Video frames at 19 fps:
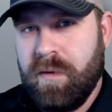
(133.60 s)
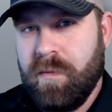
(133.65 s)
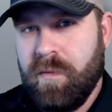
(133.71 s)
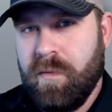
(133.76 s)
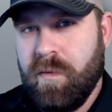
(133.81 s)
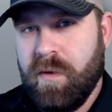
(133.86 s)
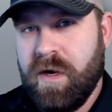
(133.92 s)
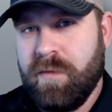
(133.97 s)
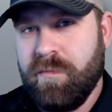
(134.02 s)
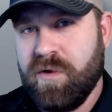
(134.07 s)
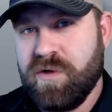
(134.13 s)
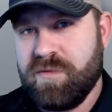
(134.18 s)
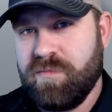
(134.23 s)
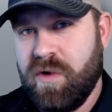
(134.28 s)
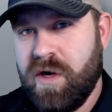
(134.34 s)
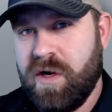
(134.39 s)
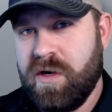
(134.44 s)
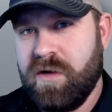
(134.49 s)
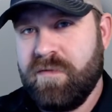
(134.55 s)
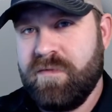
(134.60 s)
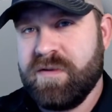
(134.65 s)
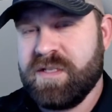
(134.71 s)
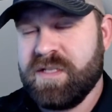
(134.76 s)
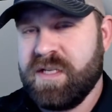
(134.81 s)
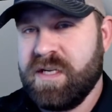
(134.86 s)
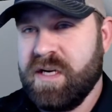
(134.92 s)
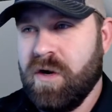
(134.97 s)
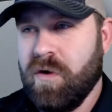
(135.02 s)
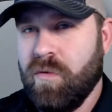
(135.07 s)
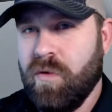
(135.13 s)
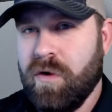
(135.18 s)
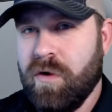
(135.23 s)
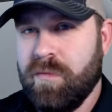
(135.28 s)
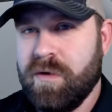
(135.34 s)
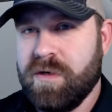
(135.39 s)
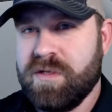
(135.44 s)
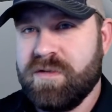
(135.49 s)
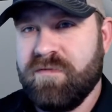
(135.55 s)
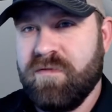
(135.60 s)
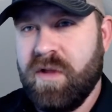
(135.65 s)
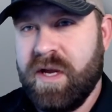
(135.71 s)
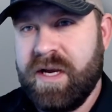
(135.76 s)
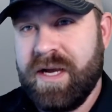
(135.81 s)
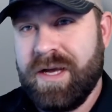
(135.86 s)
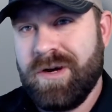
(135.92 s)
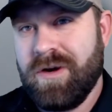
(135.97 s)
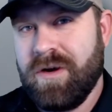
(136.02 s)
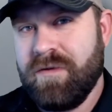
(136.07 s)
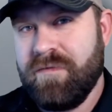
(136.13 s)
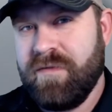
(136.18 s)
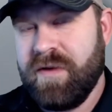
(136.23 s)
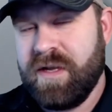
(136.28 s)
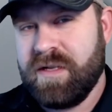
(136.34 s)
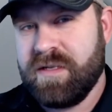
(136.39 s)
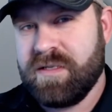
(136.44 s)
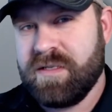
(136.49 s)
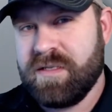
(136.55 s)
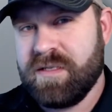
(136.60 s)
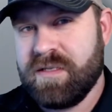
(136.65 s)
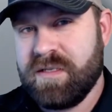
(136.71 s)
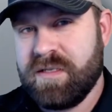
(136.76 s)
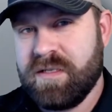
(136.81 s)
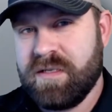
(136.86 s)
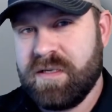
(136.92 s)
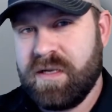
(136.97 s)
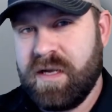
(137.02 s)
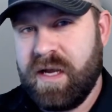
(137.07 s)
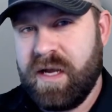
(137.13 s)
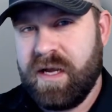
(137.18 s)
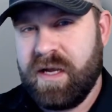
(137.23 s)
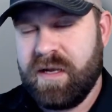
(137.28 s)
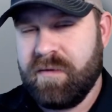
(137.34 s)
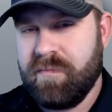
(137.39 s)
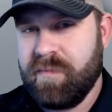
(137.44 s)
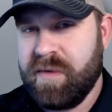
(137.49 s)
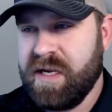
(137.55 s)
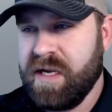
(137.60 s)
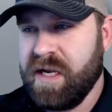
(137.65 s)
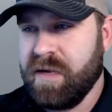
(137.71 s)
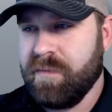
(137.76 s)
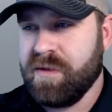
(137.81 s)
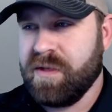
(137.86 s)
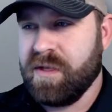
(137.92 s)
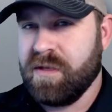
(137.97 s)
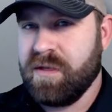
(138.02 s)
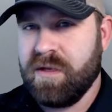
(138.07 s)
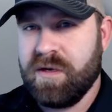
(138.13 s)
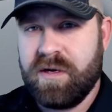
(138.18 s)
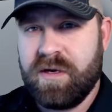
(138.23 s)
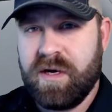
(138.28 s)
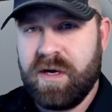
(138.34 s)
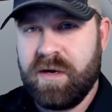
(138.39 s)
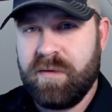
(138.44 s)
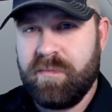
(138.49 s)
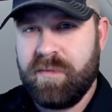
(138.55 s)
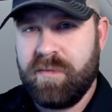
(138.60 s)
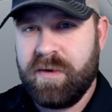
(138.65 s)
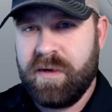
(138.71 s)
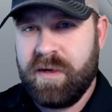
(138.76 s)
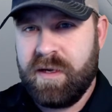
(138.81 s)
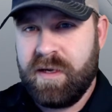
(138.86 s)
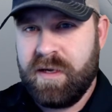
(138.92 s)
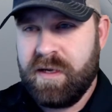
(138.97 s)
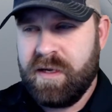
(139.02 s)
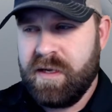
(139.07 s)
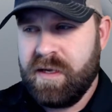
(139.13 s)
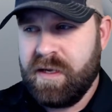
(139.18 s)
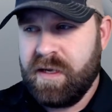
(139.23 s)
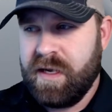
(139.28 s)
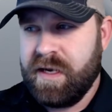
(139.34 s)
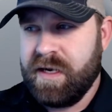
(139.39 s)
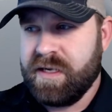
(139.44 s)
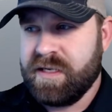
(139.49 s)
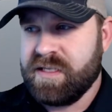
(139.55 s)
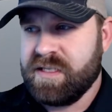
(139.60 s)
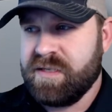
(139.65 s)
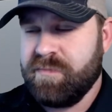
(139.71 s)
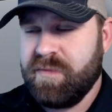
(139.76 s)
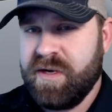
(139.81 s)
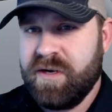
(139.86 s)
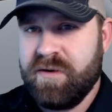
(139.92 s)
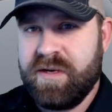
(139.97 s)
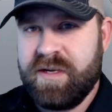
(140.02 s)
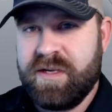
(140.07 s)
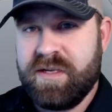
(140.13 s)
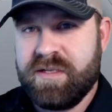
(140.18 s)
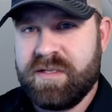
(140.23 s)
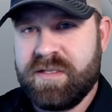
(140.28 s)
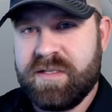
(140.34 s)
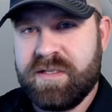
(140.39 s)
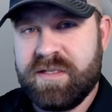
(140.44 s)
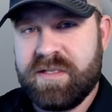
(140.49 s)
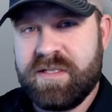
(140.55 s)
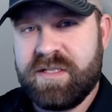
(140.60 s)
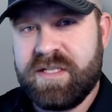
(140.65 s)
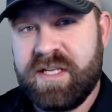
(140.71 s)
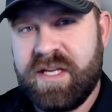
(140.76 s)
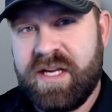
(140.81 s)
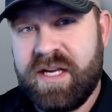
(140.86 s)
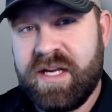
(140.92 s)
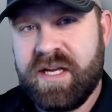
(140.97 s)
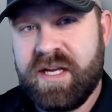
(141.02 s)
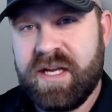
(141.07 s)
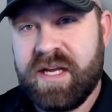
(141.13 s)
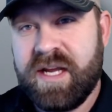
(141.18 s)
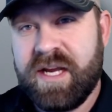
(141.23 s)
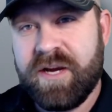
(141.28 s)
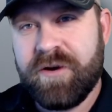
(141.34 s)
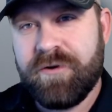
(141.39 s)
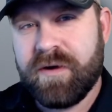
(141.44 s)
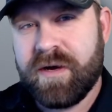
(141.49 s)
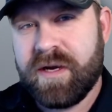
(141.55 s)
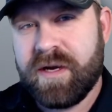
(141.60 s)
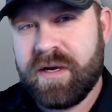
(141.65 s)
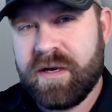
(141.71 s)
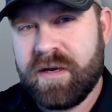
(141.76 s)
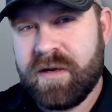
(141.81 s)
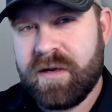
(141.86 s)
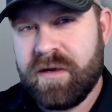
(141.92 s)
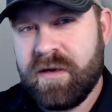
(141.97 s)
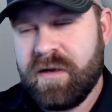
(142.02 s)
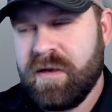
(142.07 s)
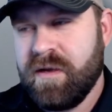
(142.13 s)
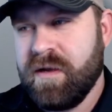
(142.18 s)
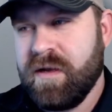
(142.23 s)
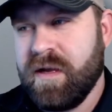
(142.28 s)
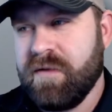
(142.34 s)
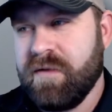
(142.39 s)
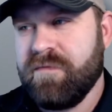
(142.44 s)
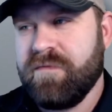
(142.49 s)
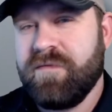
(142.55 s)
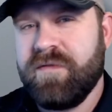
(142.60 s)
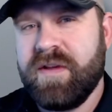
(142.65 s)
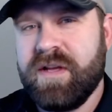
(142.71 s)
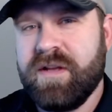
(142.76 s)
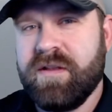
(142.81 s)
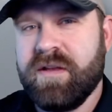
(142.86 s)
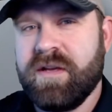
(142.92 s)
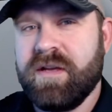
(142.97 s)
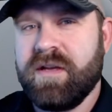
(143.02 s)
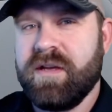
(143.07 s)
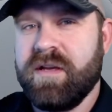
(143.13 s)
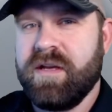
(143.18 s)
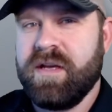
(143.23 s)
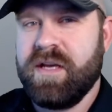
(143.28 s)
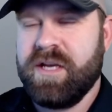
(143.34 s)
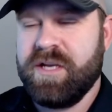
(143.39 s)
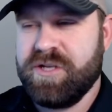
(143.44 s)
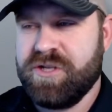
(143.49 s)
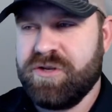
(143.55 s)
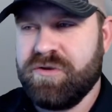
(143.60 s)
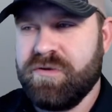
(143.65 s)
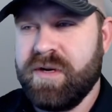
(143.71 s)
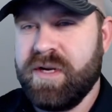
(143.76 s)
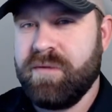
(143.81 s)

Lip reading: What I'm most proud of is seeing our Warbirds flying at our events and being able to look up and experience seeing, hearing, and feeling history in